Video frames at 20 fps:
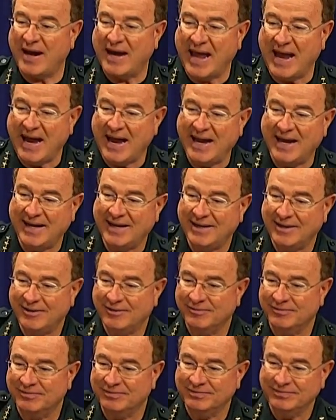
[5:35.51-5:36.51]
hand
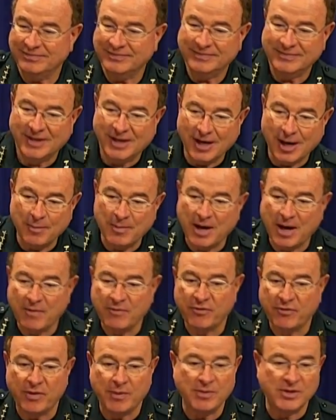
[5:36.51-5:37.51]
coming up
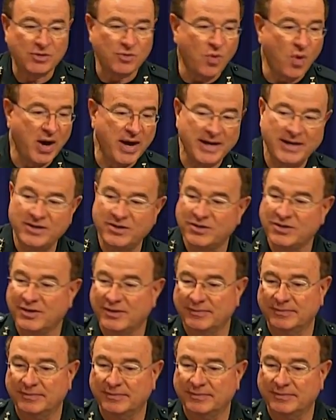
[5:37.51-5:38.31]
from his waist.